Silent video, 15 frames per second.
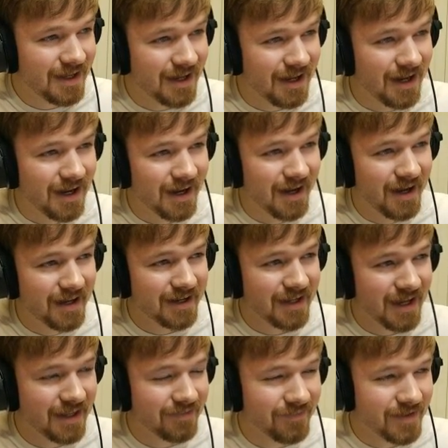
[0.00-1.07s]
And
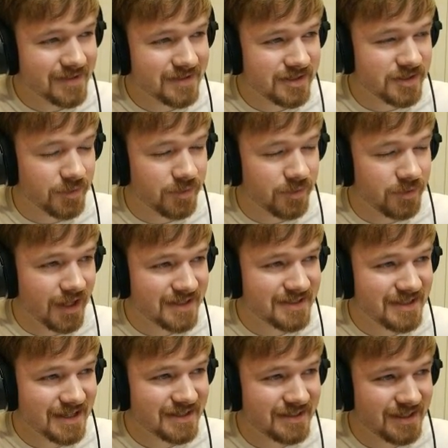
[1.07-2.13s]
again, so we're like
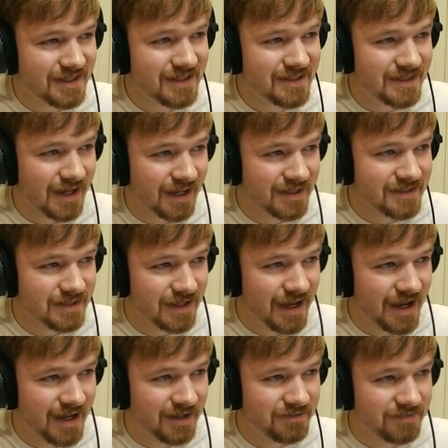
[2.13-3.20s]
16 seconds
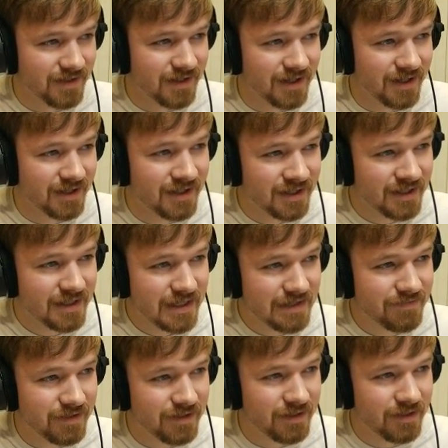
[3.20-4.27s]
ahead of
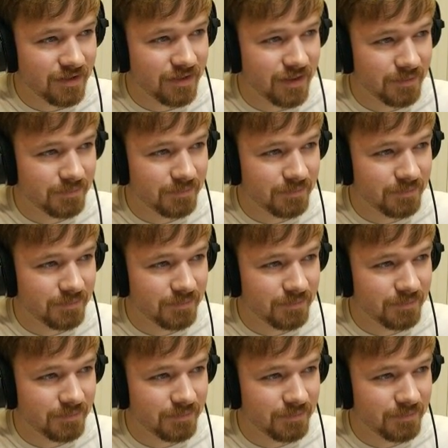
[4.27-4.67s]
even the